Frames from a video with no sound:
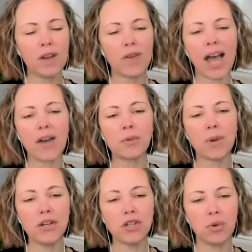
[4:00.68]
what if
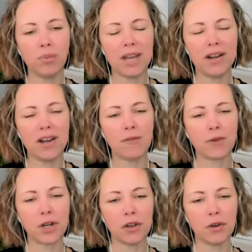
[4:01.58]
adoration would be enough
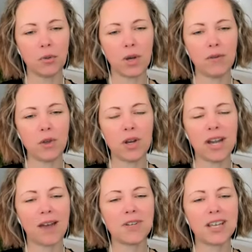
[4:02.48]
for you? What if you
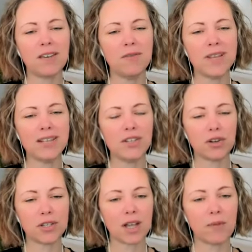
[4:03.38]
didn't have to convince
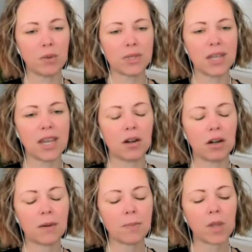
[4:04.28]
yourself it was
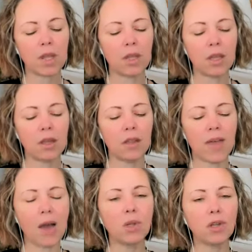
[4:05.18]
here?
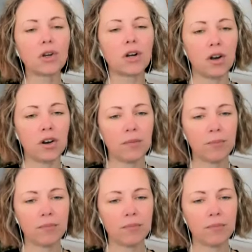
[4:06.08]
That will occur.